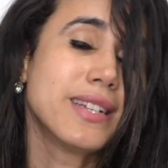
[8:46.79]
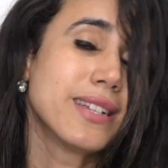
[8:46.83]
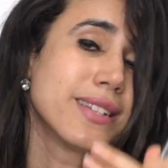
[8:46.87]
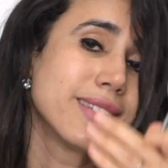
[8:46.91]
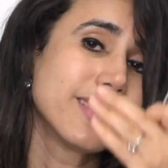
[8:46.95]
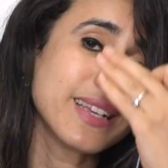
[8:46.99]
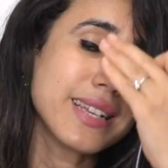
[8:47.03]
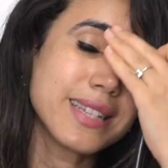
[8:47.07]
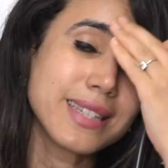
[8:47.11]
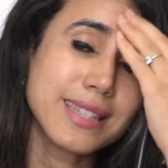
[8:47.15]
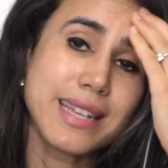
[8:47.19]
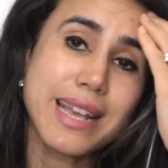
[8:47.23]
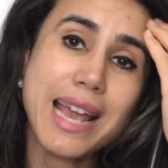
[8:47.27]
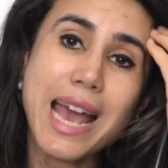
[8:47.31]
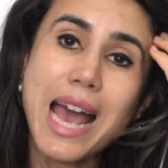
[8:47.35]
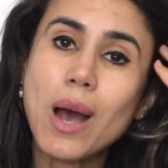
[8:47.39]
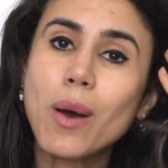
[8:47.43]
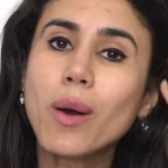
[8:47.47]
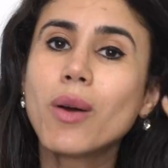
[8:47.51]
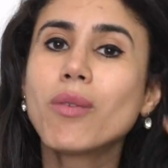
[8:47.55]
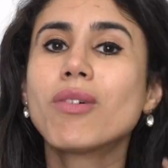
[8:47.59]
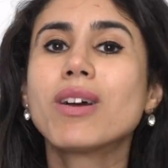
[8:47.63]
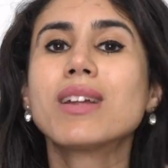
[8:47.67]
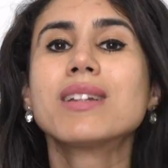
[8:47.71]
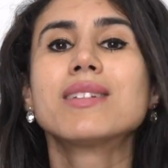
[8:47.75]
to 60
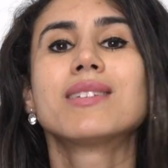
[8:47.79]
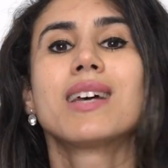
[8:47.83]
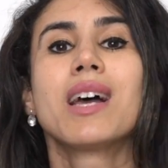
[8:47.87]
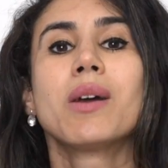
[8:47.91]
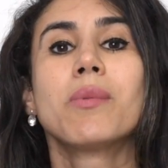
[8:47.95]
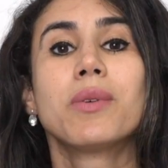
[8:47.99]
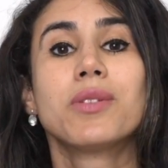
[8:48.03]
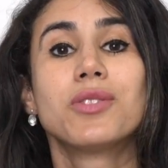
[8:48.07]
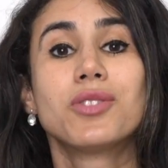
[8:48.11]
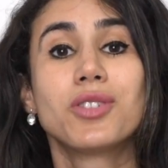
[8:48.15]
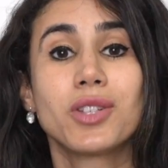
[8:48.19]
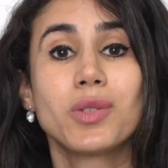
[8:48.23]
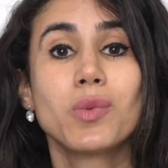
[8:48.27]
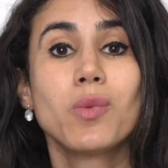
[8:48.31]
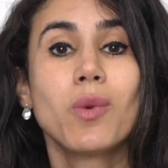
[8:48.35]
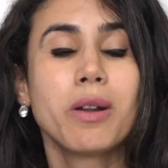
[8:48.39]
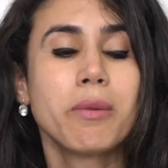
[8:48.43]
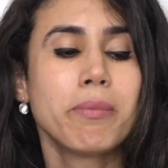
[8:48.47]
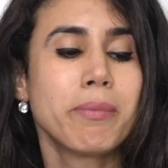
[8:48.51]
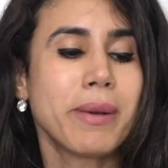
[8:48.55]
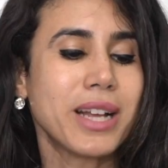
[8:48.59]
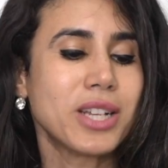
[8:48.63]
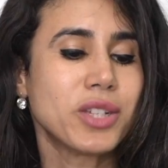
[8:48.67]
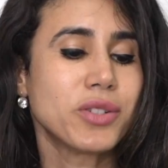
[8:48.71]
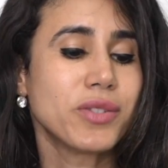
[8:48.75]
hour runtime with just one
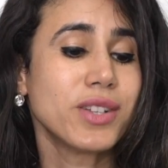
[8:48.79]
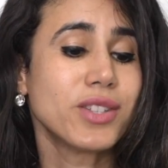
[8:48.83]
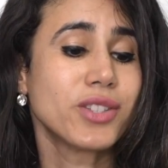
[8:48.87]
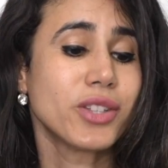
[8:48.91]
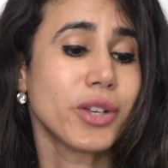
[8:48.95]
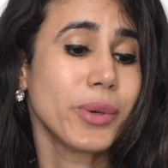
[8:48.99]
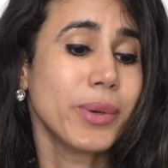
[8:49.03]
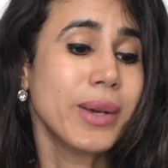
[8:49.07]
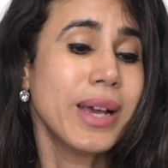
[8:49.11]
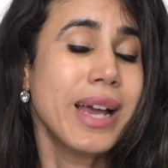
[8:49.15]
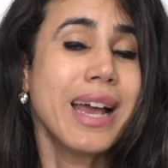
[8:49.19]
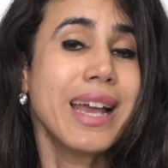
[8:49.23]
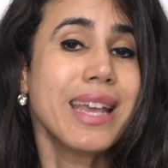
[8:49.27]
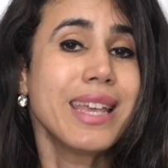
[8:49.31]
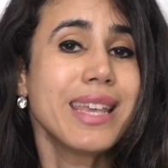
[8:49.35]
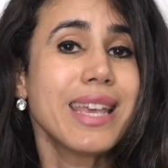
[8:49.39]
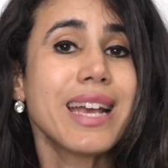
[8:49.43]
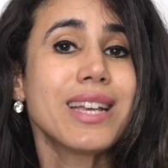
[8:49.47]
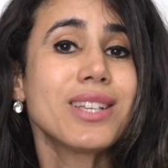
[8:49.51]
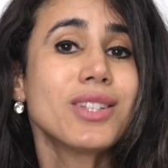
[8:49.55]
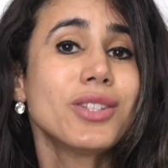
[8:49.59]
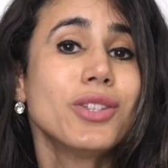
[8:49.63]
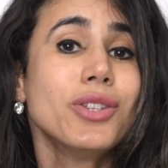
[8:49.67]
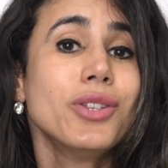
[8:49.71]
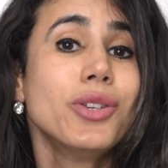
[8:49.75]
battery. So
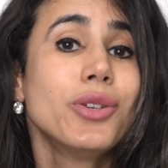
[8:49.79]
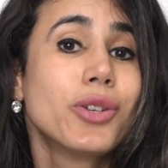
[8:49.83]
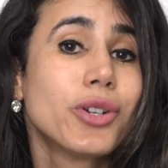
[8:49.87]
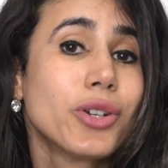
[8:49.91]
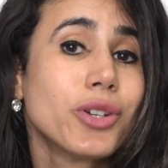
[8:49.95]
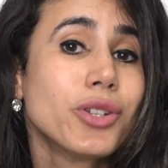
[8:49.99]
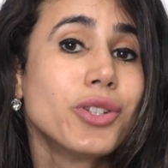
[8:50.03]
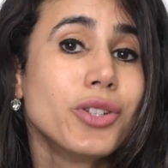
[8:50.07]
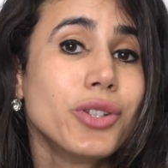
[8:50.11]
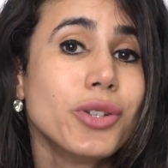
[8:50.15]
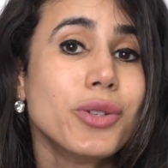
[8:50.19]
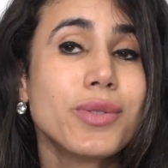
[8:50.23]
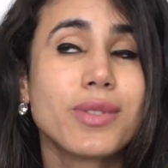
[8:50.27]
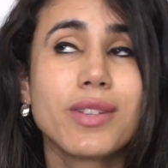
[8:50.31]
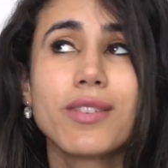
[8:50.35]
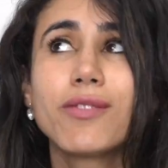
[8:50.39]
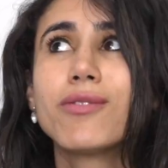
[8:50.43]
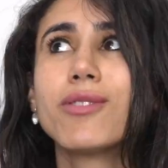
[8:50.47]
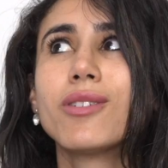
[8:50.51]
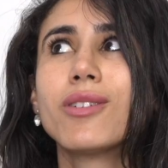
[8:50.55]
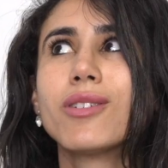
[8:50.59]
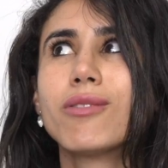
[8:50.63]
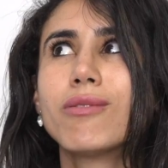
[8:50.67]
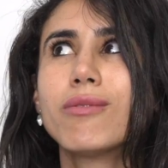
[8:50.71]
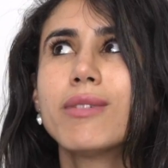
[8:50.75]
yes, you could use it
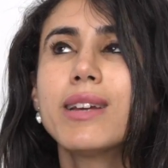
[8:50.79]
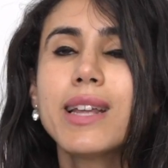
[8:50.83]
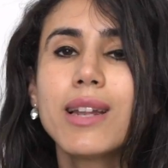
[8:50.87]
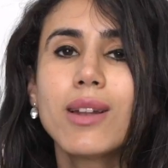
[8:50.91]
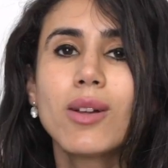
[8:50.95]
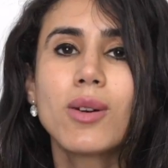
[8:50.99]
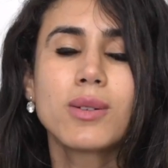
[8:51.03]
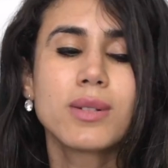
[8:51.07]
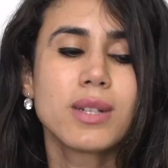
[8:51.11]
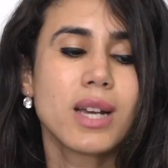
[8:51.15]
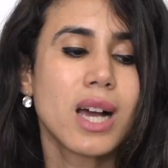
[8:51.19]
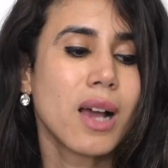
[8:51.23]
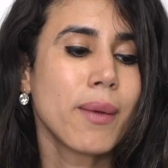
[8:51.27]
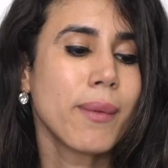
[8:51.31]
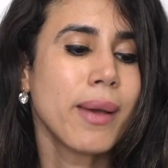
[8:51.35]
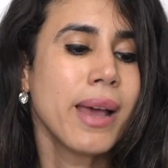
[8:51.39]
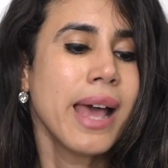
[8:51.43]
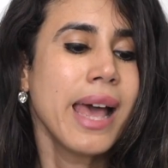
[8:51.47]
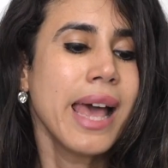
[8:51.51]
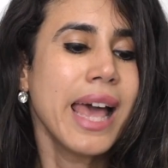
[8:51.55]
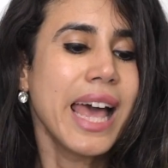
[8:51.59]
for a really long time.